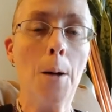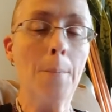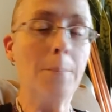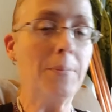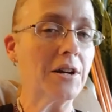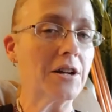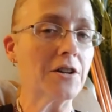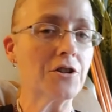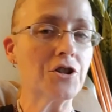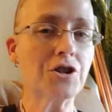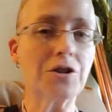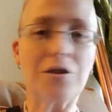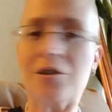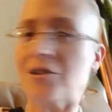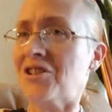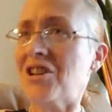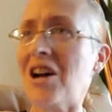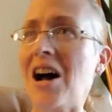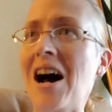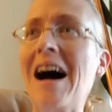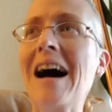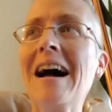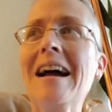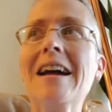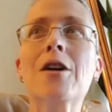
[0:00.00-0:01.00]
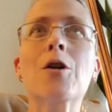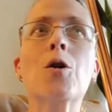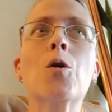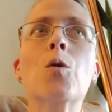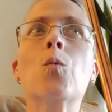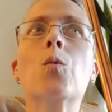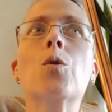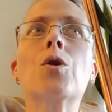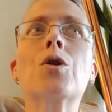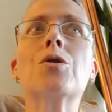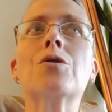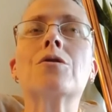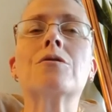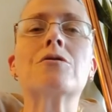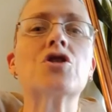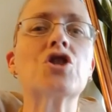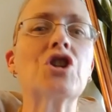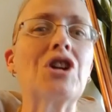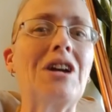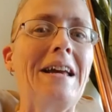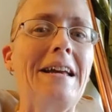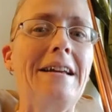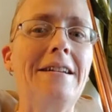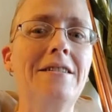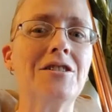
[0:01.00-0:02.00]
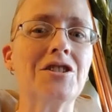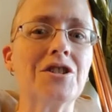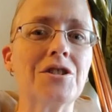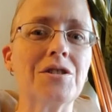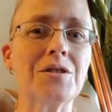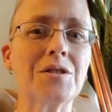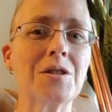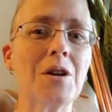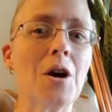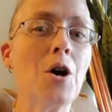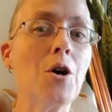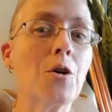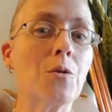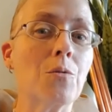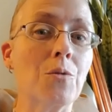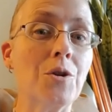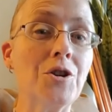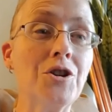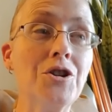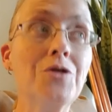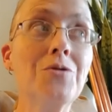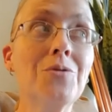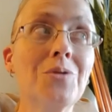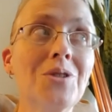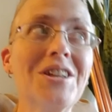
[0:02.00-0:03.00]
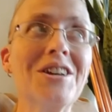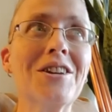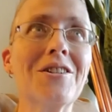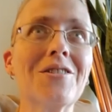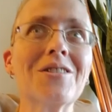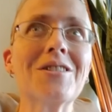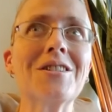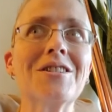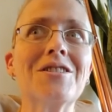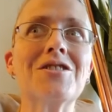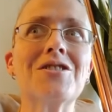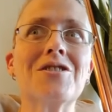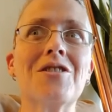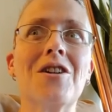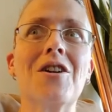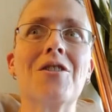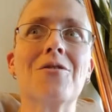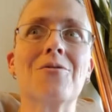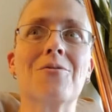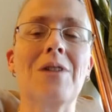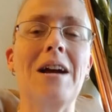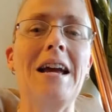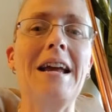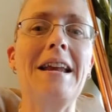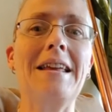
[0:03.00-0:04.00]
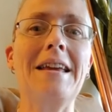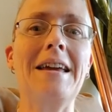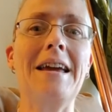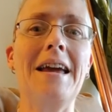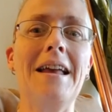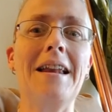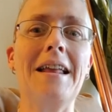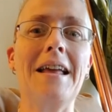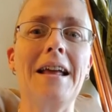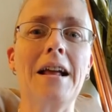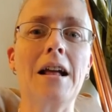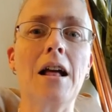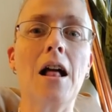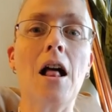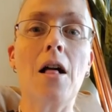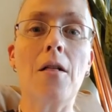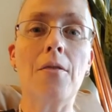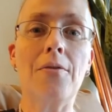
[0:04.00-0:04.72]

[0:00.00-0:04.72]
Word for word: because your entire world changes when you literally start radiating